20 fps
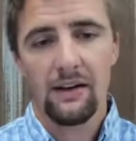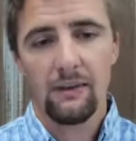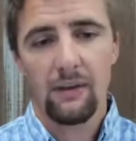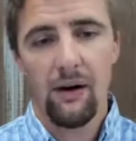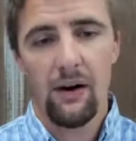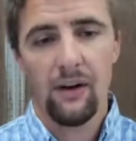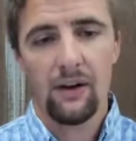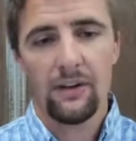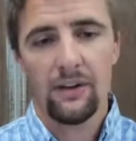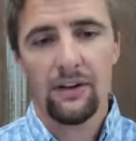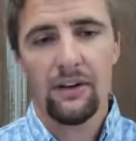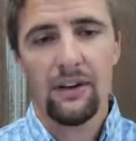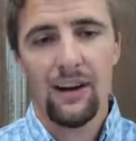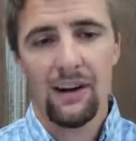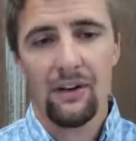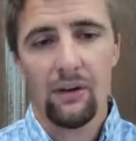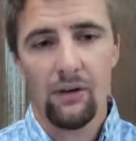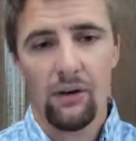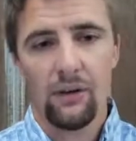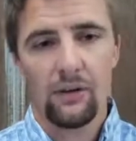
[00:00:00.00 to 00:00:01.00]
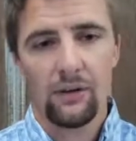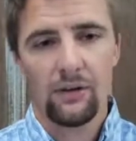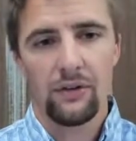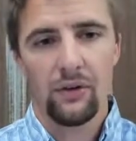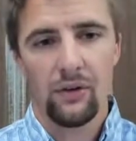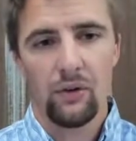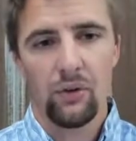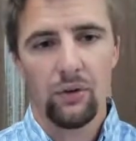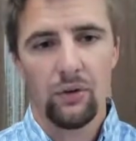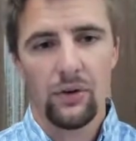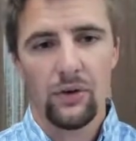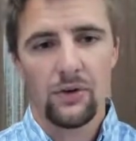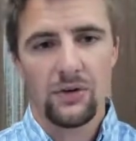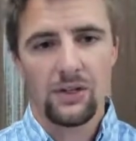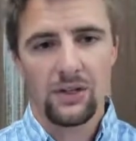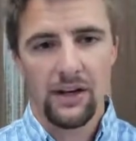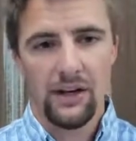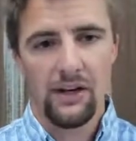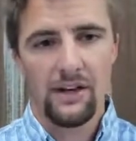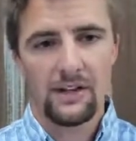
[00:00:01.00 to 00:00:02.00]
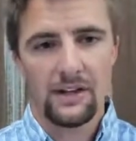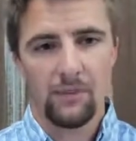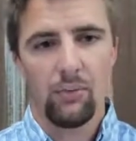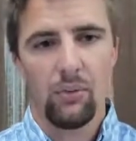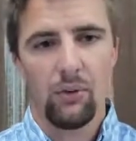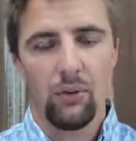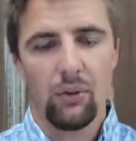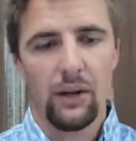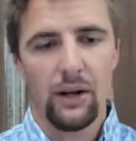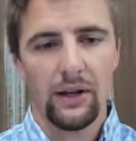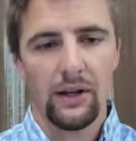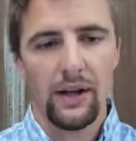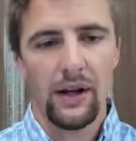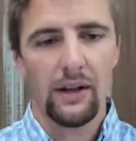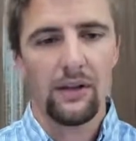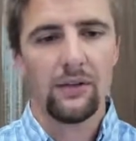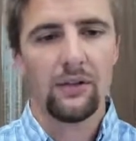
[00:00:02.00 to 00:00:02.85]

honestly kind of hurts to hold those chains and pull like that.